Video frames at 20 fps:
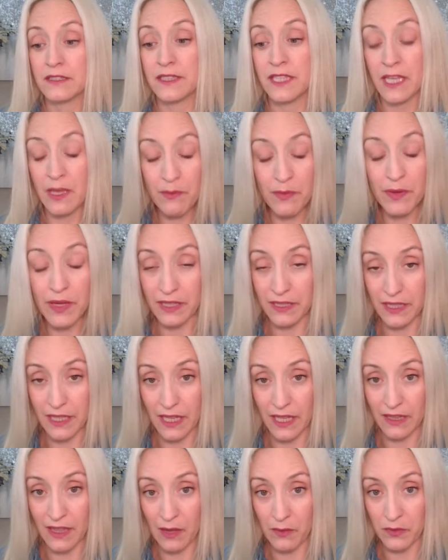
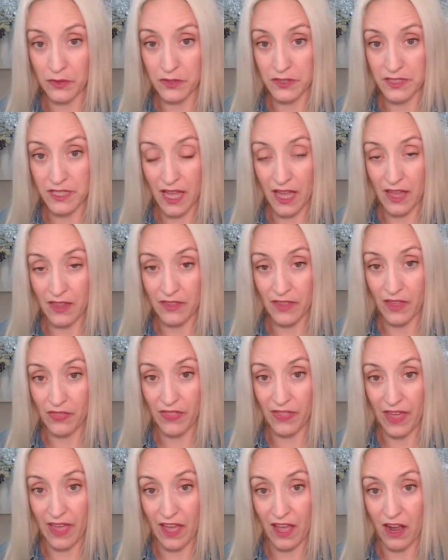typically they will say that
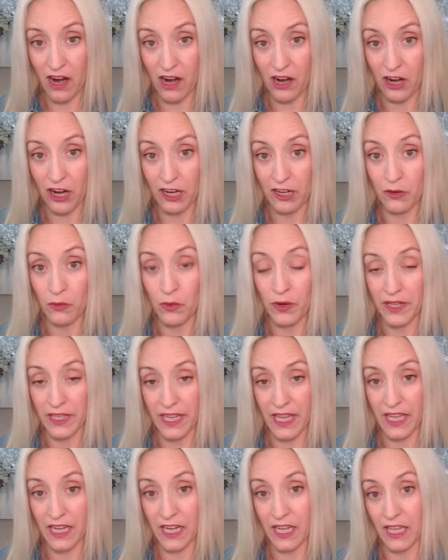they are
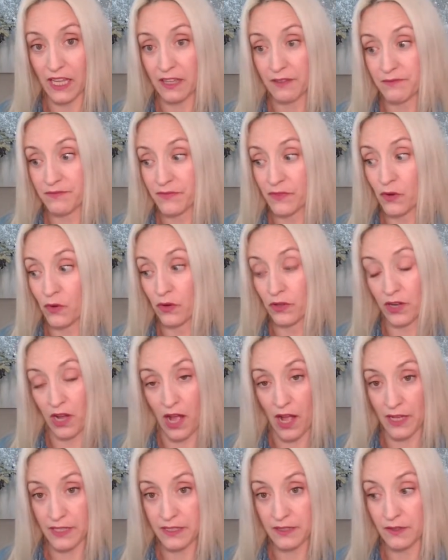organic or
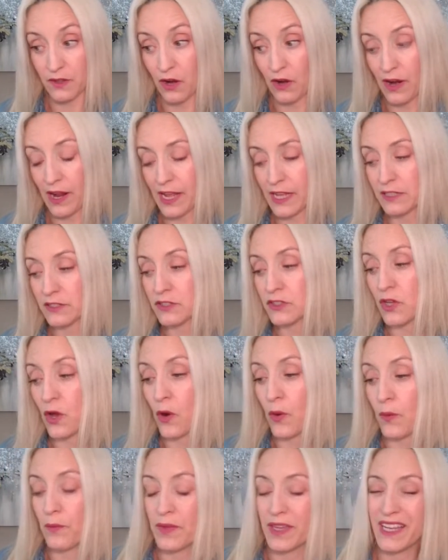not. All right.
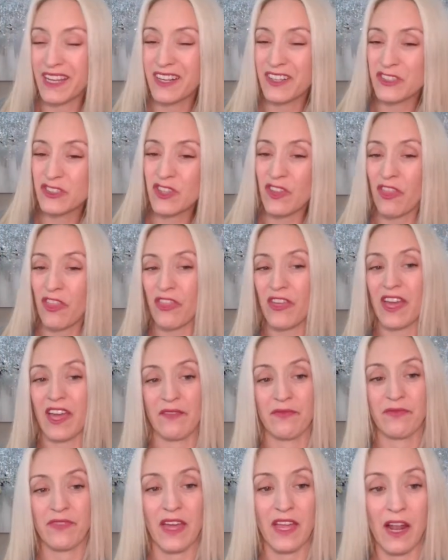So here's the
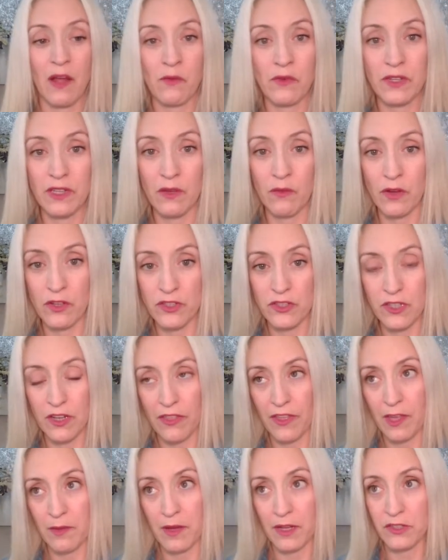thing that I really want you to
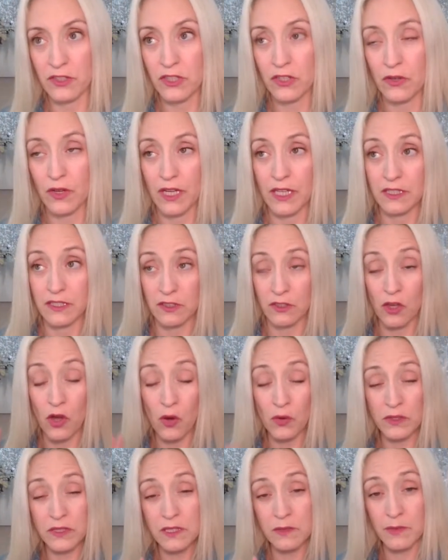think about too, is
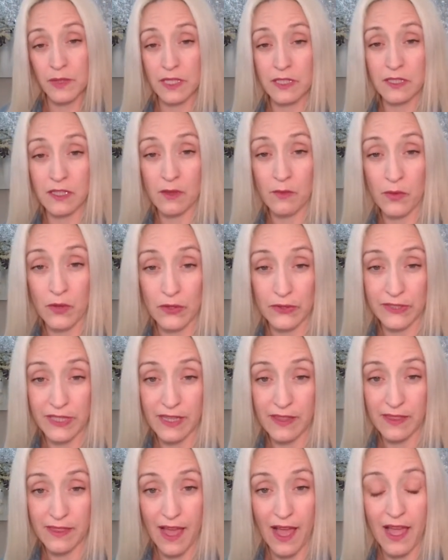go and speak to the
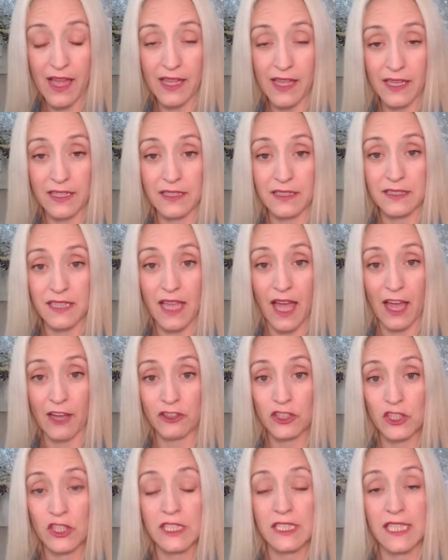person that is
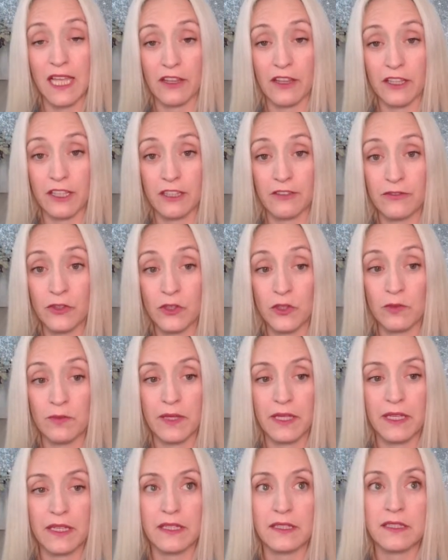actually selling the food,
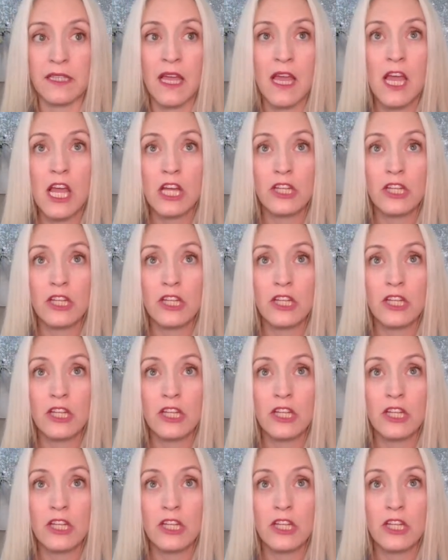because